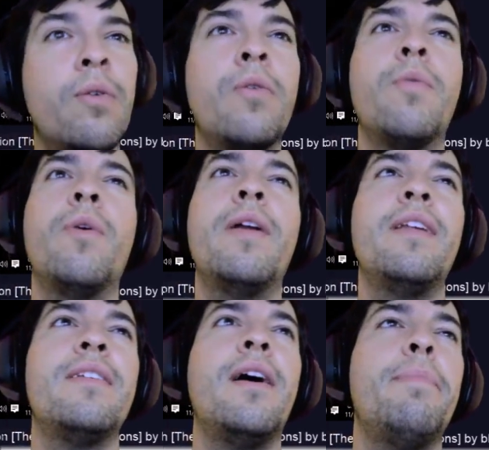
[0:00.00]
What
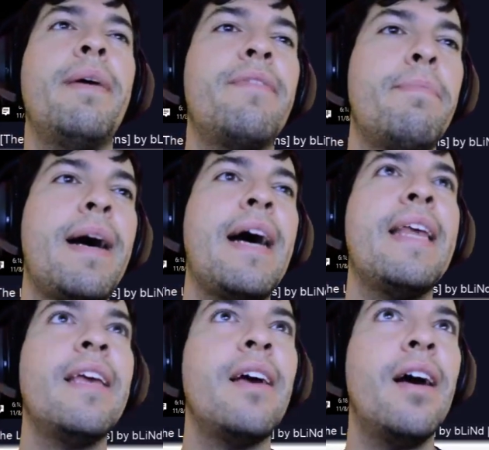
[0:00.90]
is up,
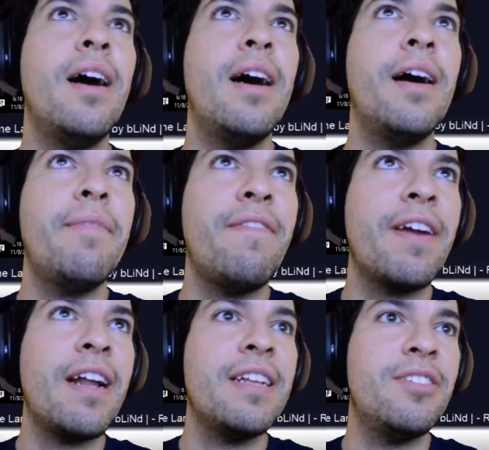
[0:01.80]
everybody? I
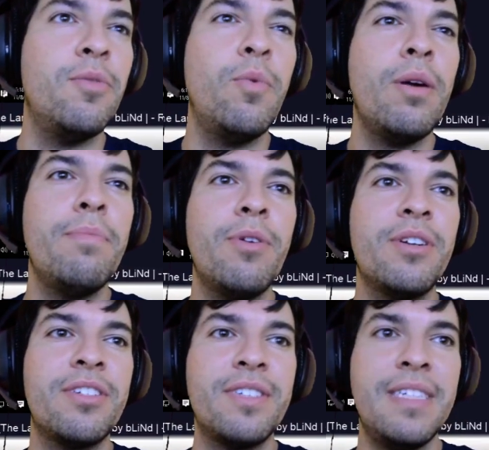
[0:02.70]
figured I'd just do one more
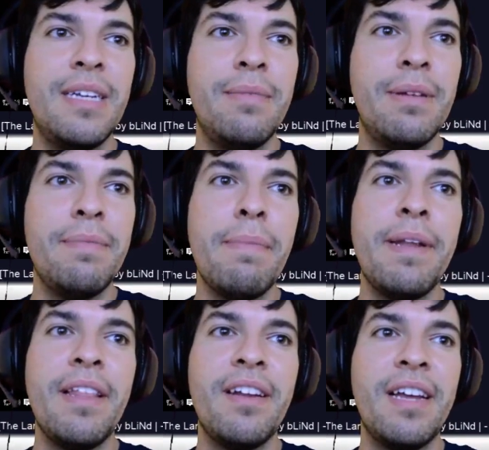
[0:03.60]
stream, maybe
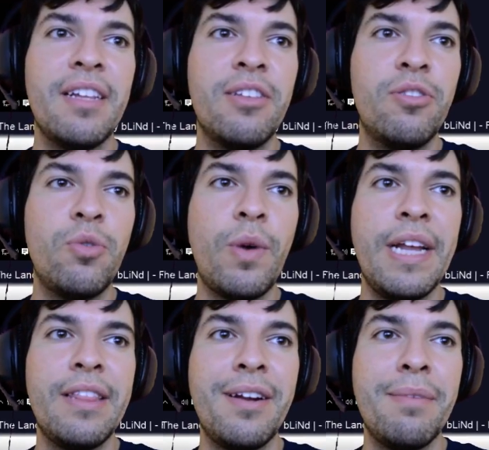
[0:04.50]
another like
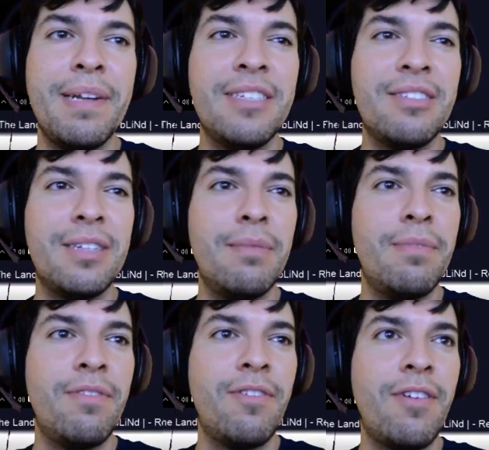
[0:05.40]
20-30 minute stream before